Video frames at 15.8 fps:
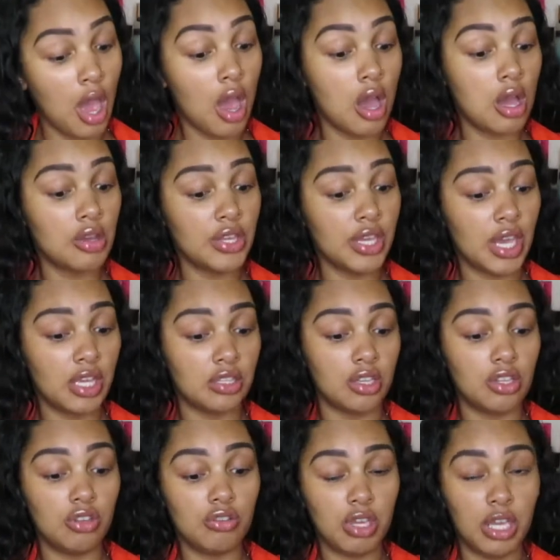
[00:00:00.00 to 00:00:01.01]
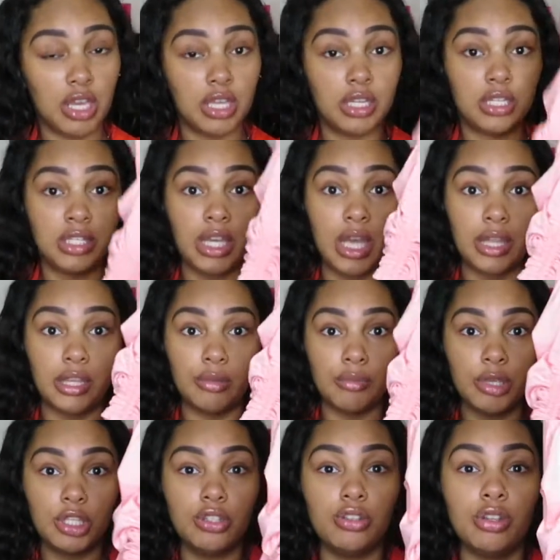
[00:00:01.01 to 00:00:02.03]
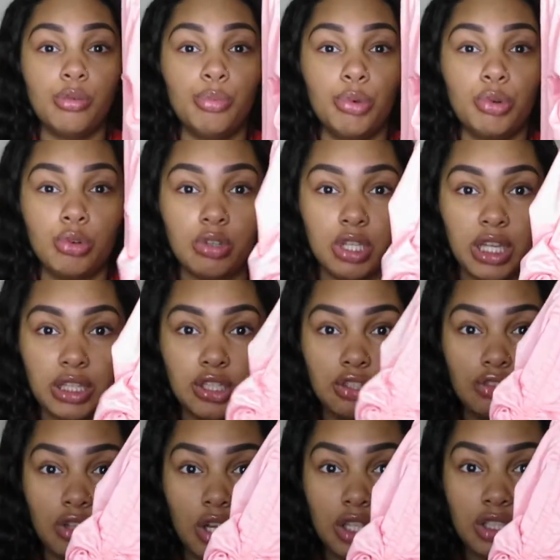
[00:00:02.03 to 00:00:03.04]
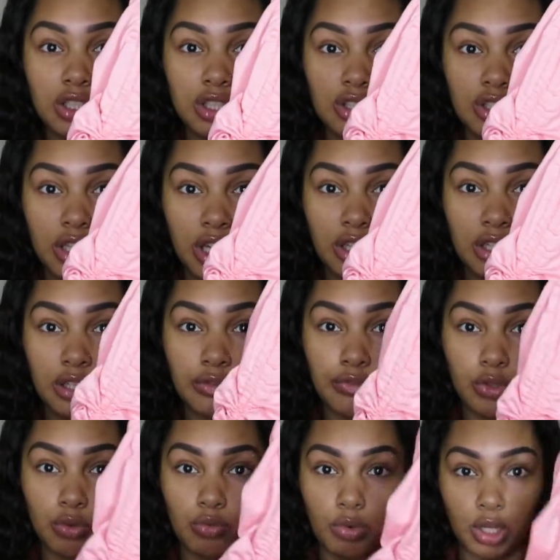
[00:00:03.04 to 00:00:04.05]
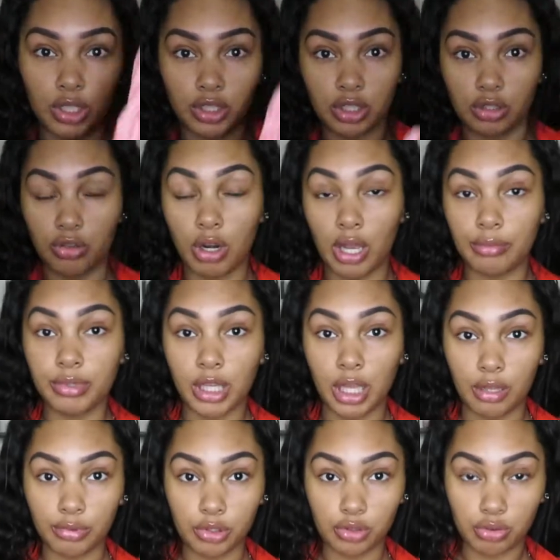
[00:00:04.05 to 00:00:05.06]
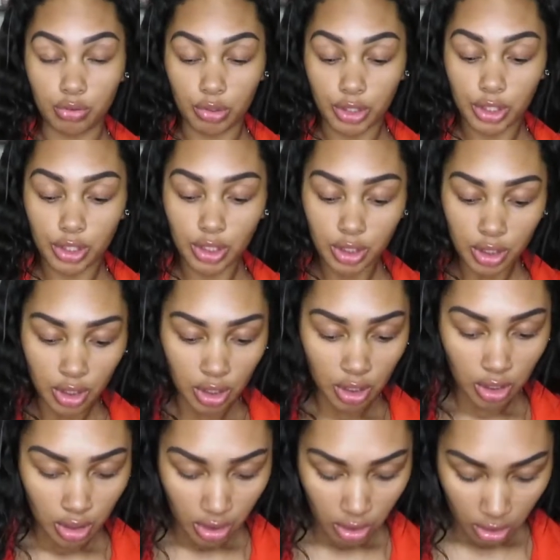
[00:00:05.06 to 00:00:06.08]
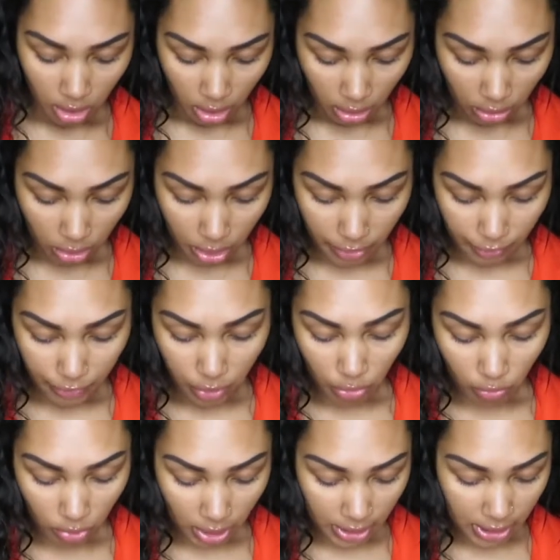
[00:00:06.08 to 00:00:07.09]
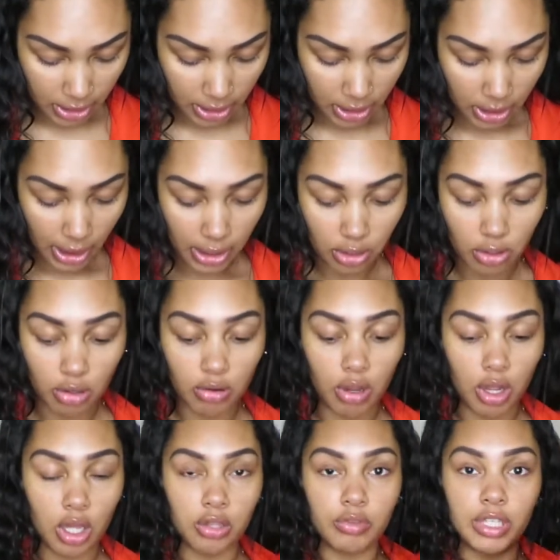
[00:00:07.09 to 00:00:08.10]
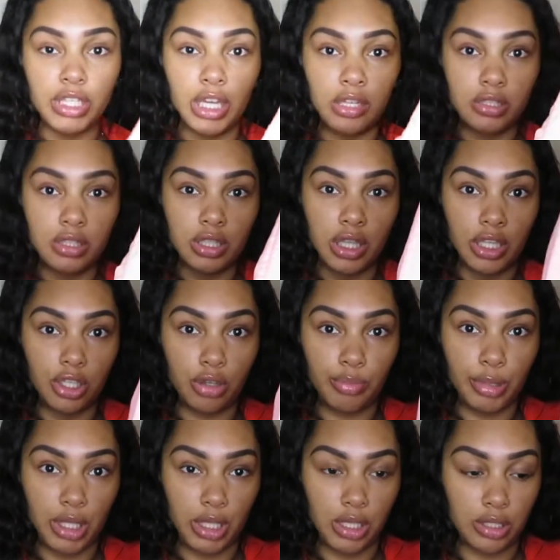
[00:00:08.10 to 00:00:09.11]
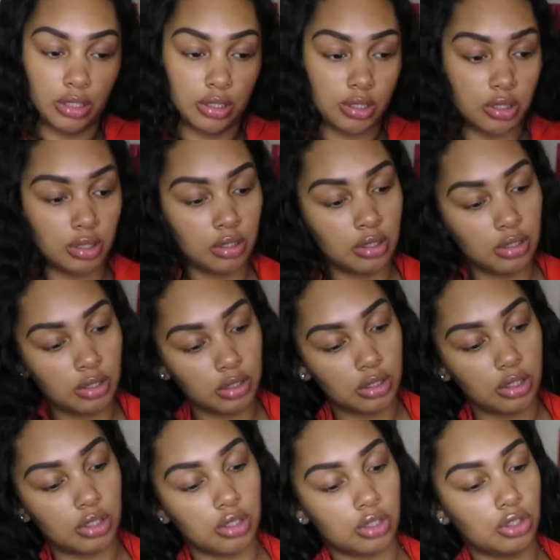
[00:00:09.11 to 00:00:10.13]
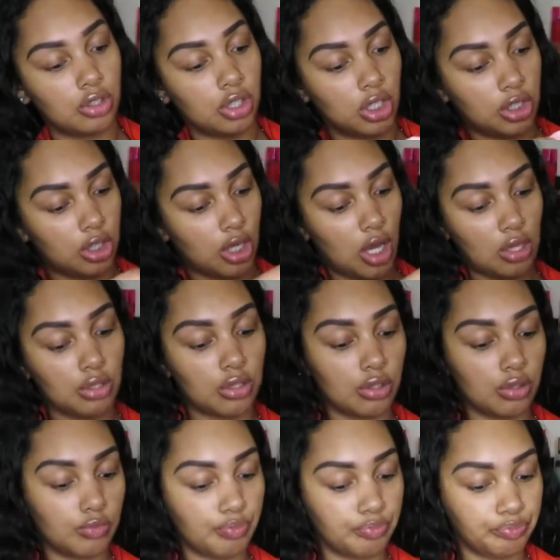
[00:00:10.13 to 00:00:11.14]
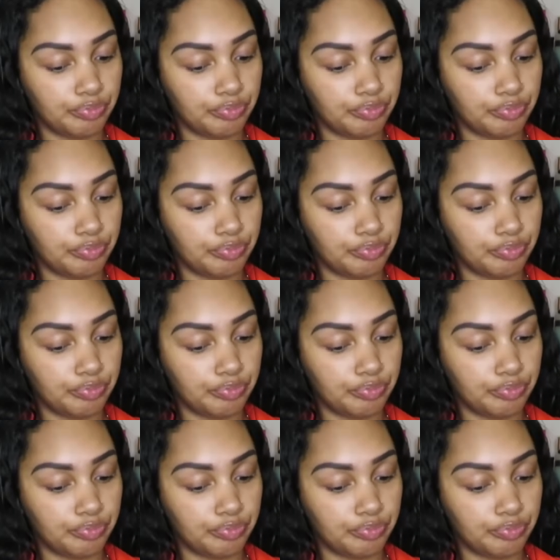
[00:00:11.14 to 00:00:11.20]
Oh yeah, so you can untie them, and you could pull like the drawstring down if you want the crop top shorter. Or if you want it to like go all the way down to like your pants, you can stretch it out too.